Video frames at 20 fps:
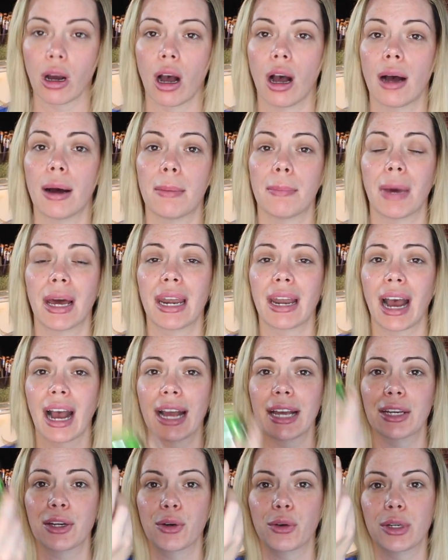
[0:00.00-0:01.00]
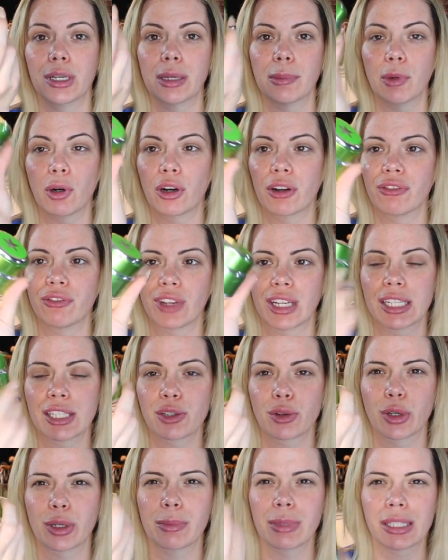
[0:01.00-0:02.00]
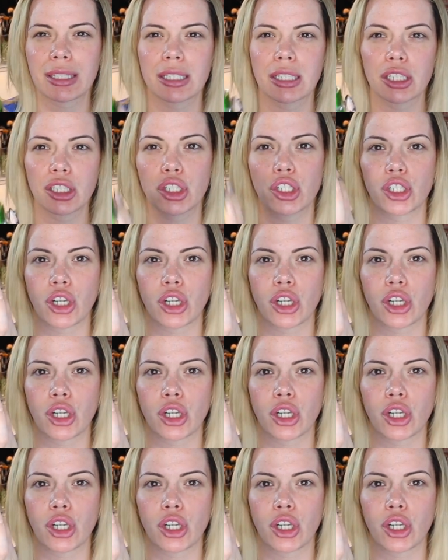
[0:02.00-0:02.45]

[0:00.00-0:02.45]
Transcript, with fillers: um, an eye cream or a face cream that's in a